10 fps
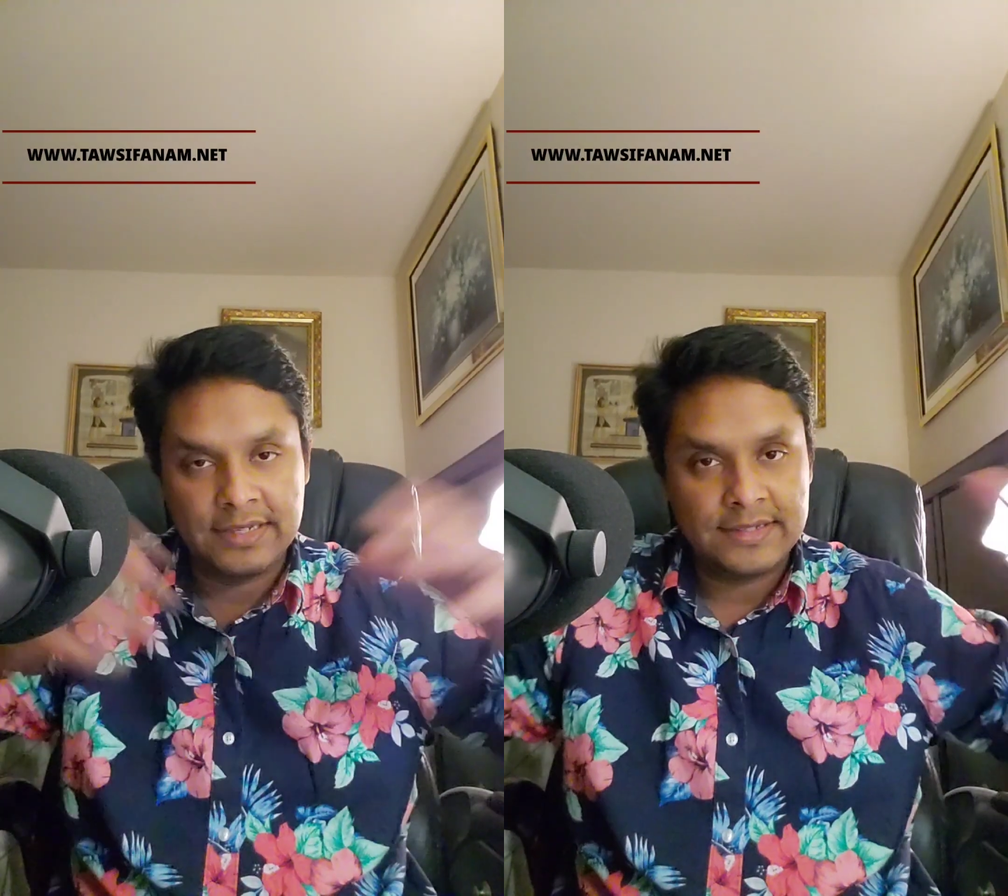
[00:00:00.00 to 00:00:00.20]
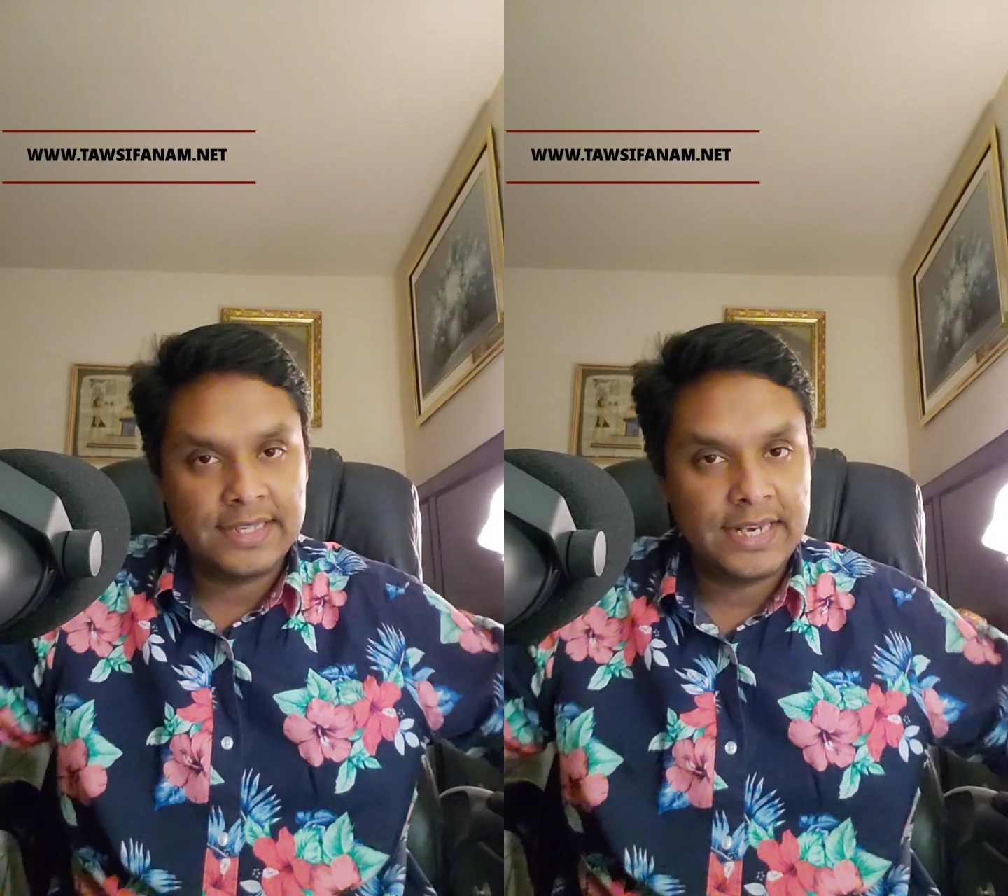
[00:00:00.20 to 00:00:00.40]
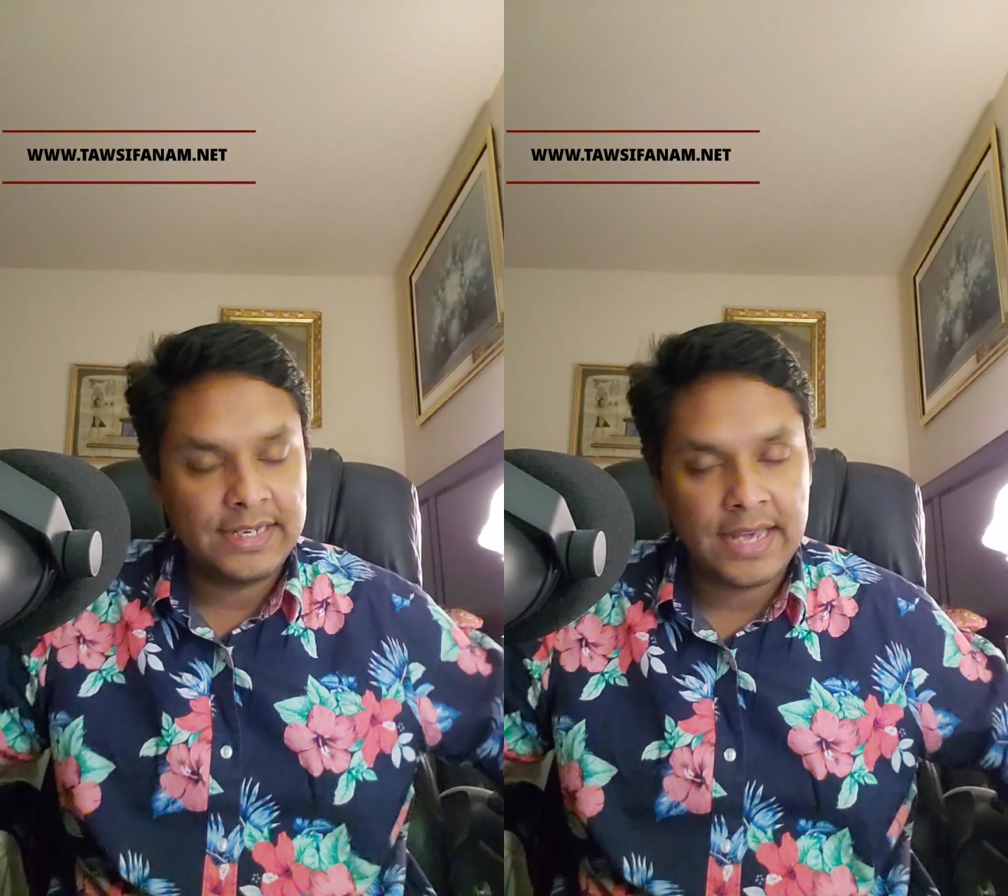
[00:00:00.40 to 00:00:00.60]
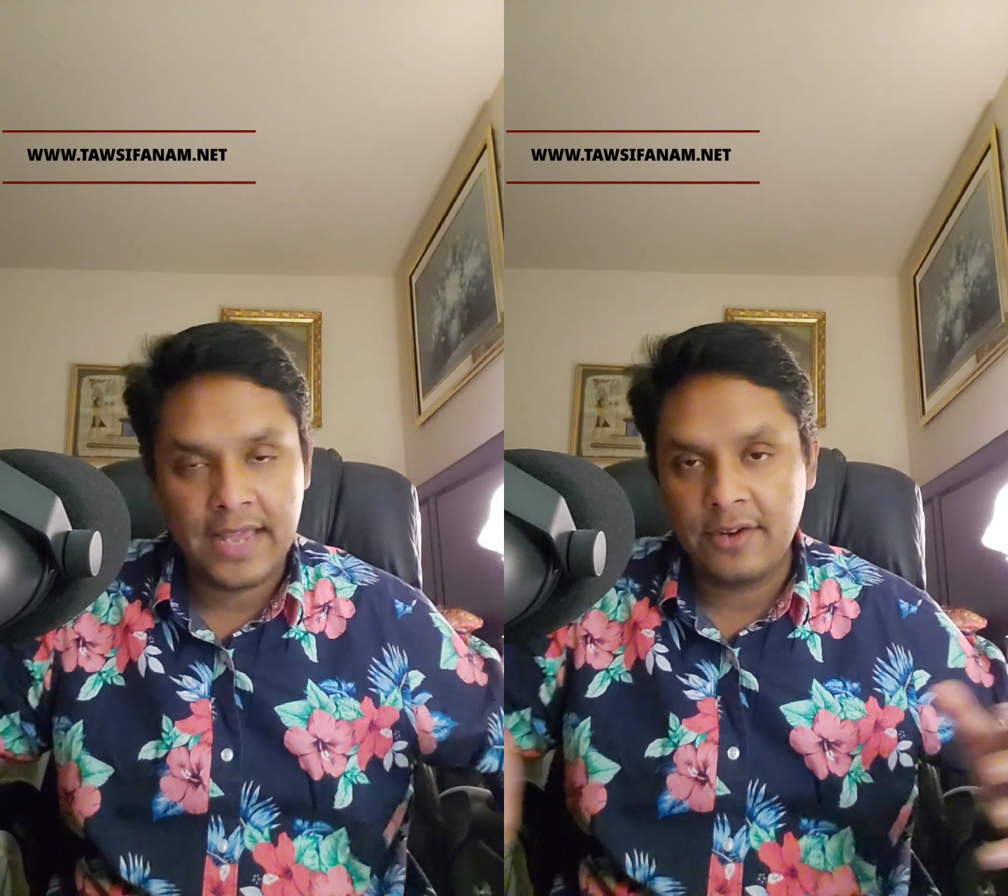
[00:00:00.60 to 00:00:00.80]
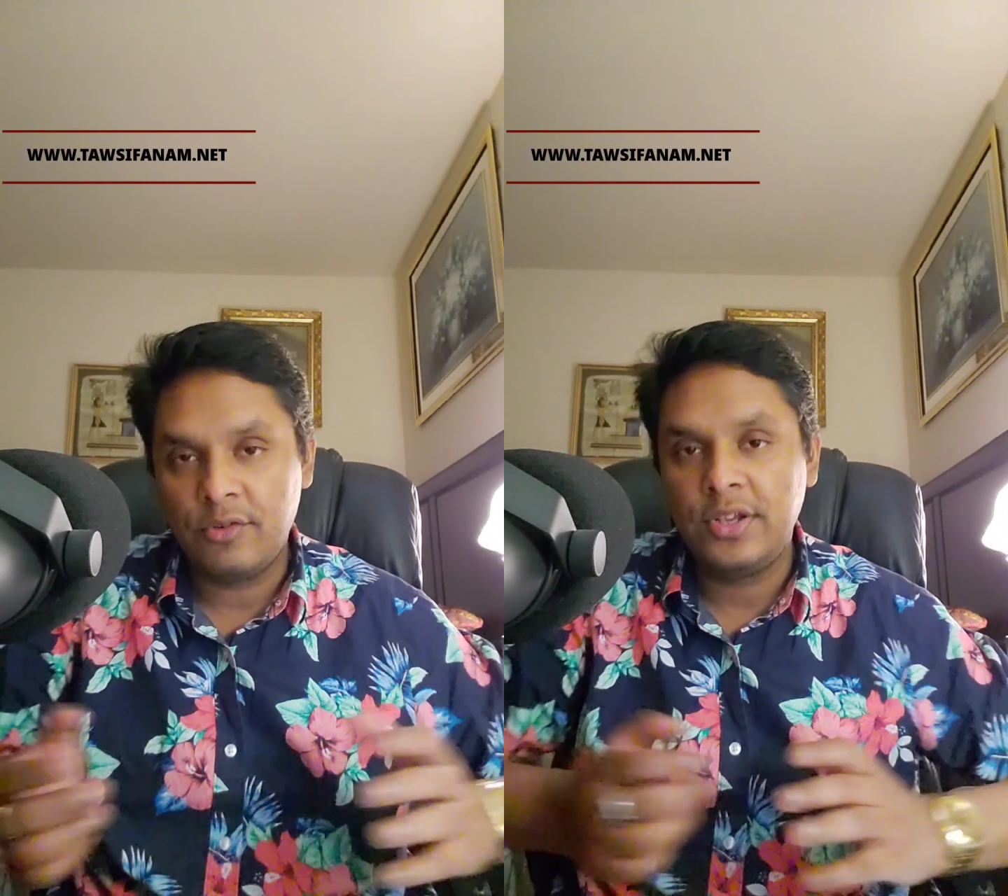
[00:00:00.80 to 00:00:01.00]
it's the
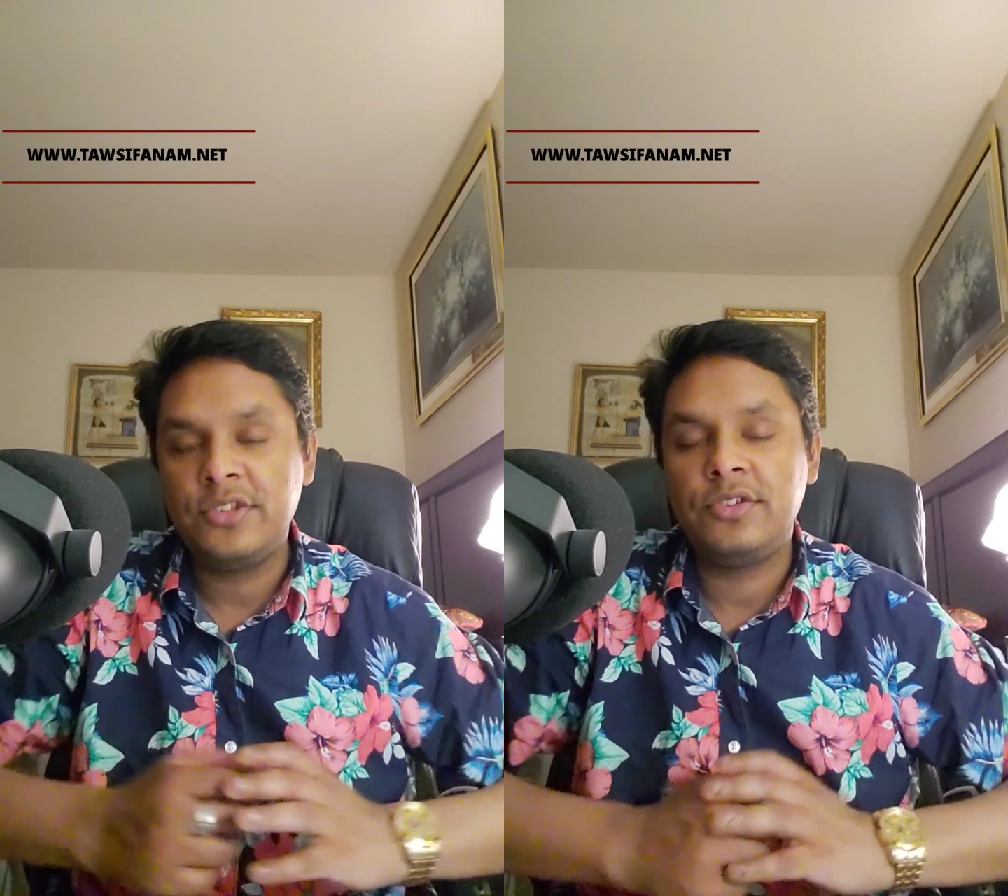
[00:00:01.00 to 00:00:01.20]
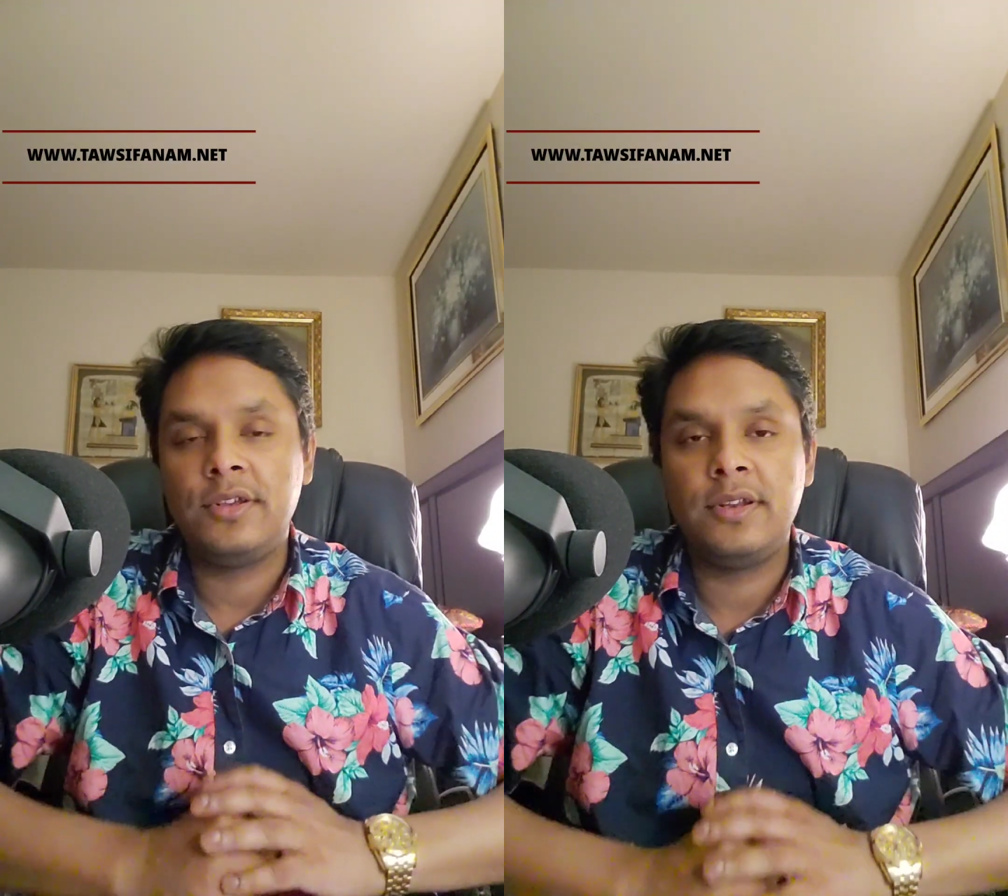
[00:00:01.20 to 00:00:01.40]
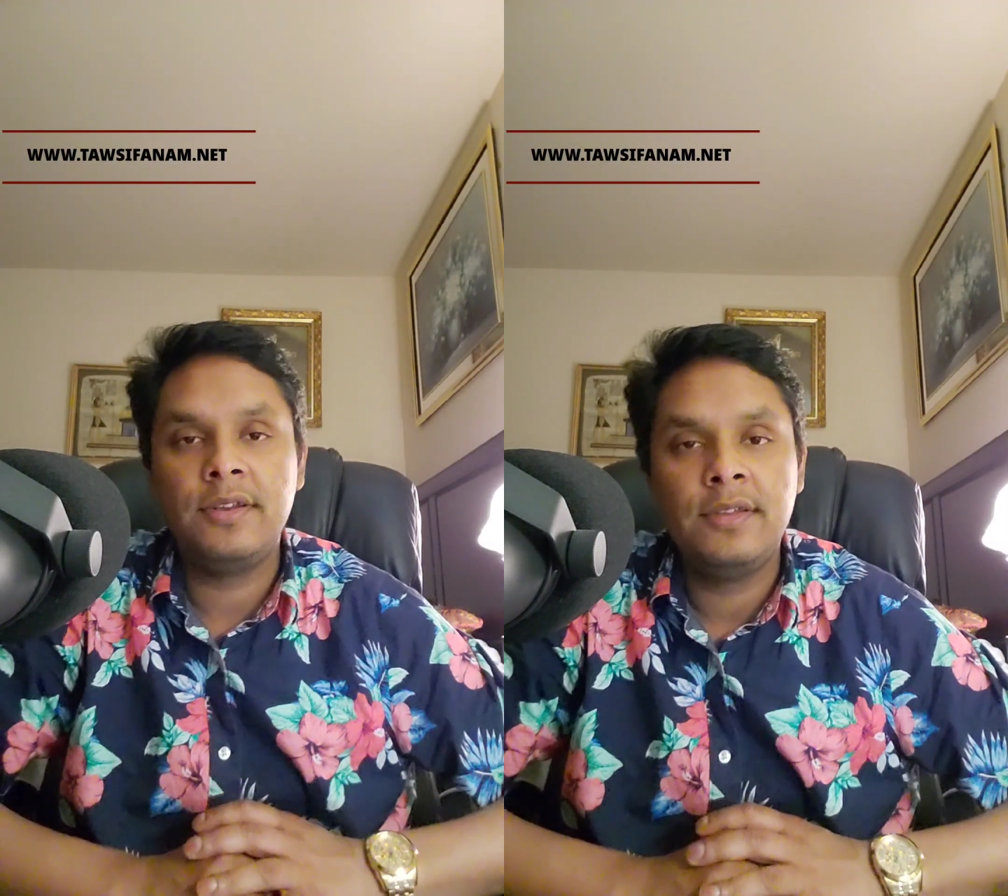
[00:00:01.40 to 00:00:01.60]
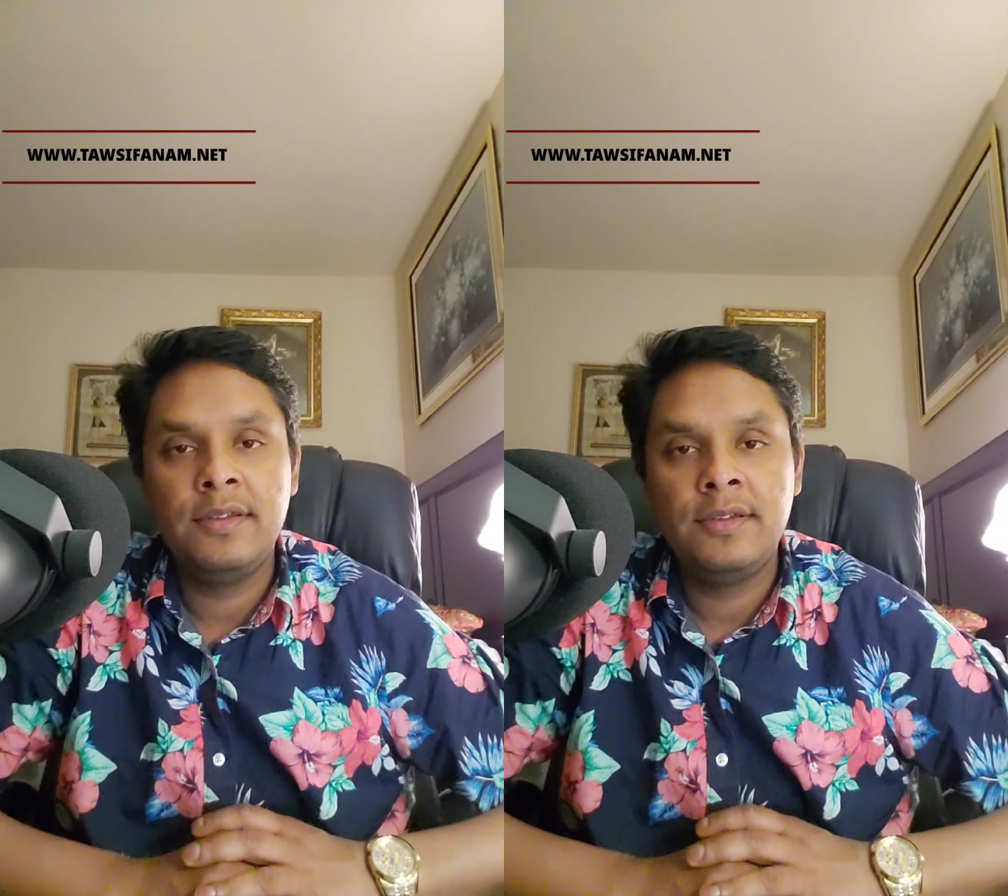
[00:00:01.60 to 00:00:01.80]
entire region.